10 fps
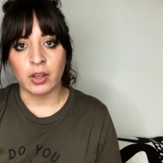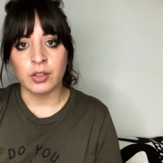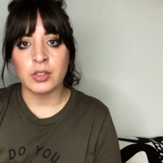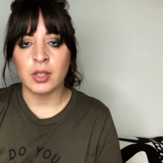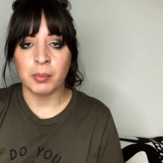There are
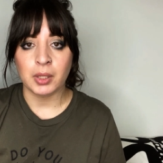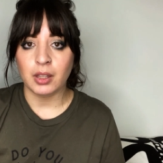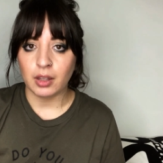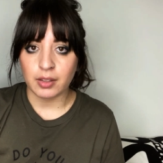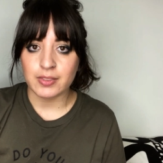so many
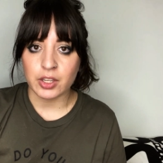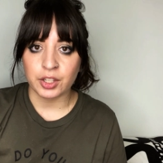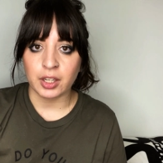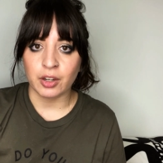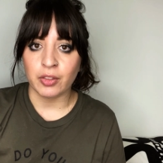leaves on
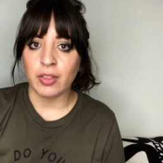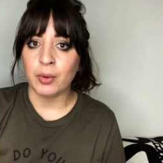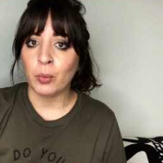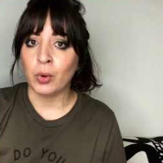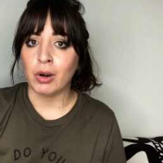here
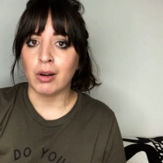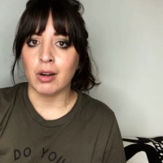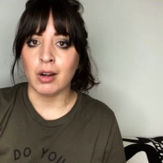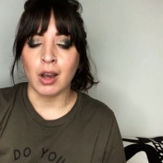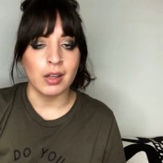that were
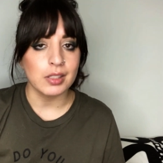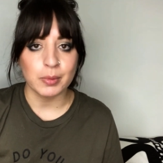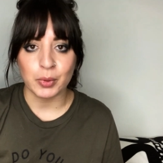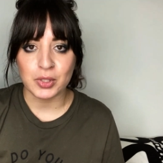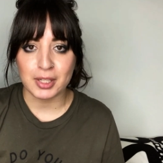not
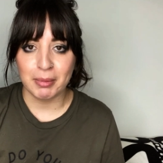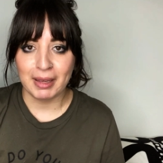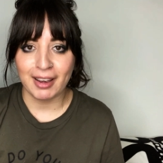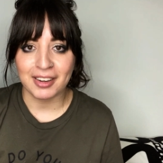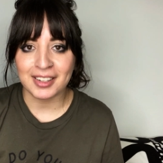supposed to
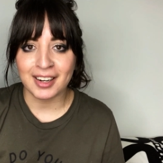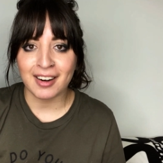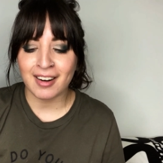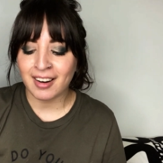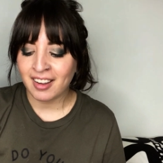be on
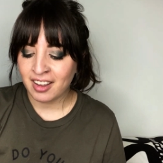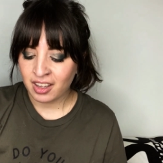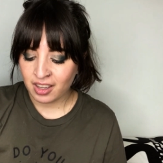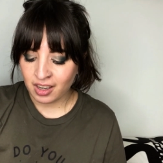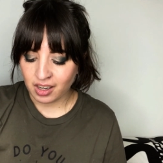here,
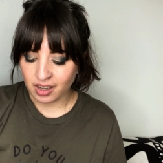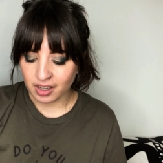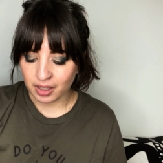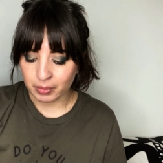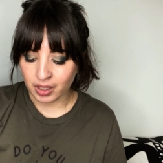
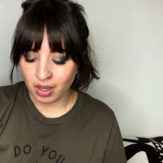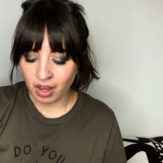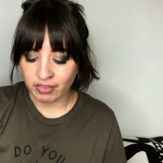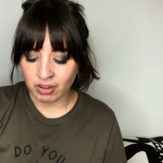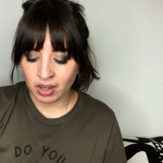
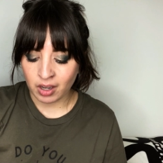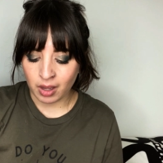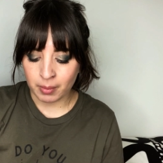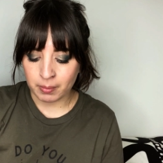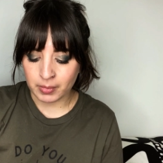covering
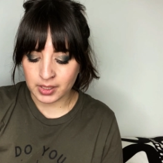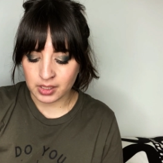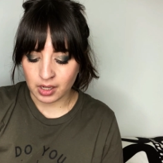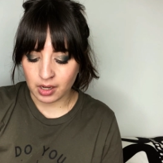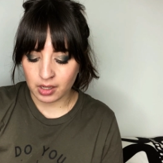up
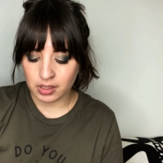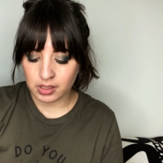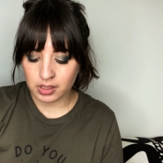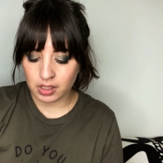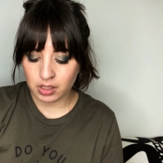
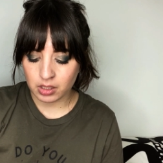mistakes.